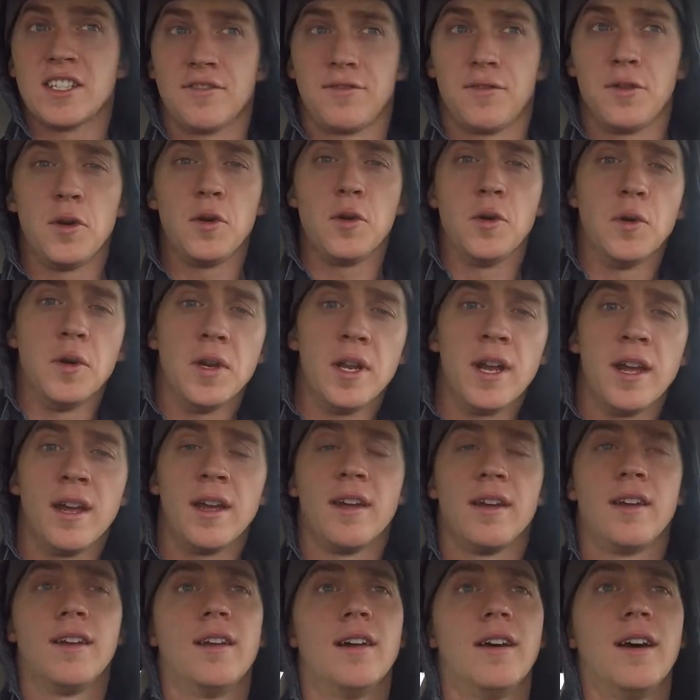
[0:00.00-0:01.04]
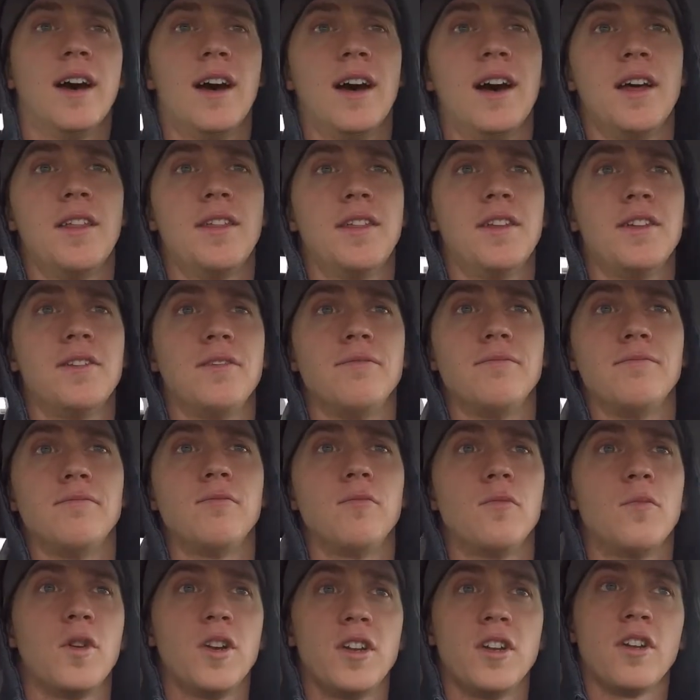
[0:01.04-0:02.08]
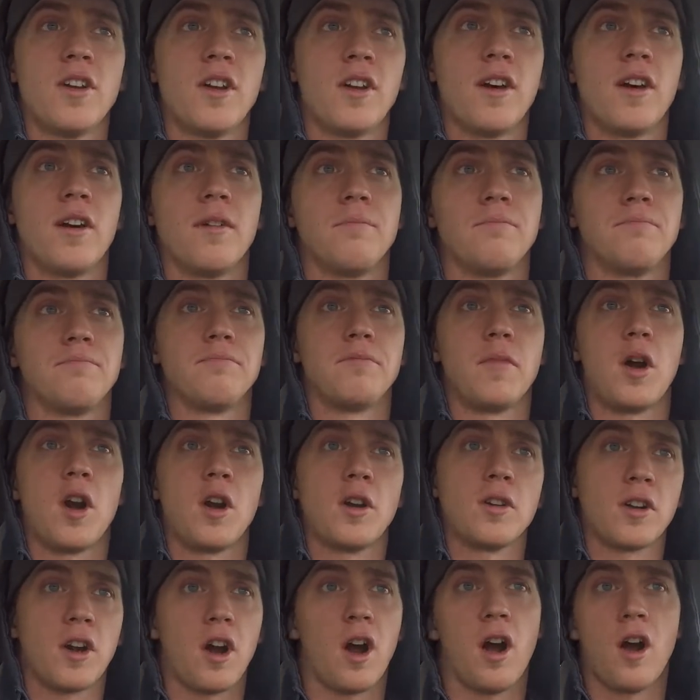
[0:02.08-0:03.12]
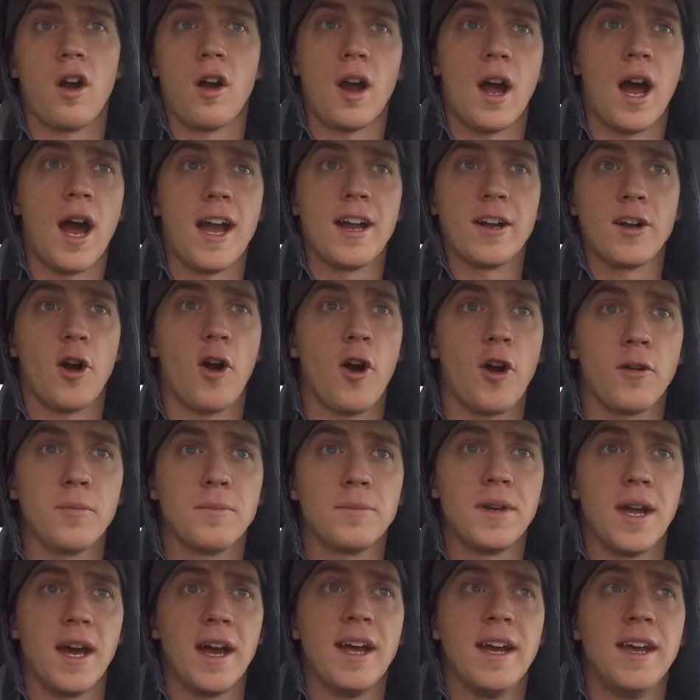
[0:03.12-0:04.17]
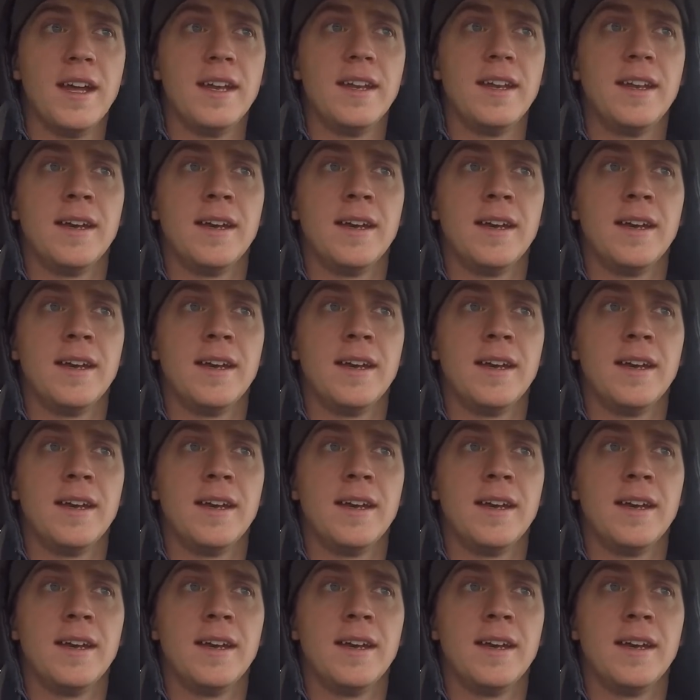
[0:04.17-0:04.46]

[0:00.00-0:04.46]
food than when you're on a more high carb diet,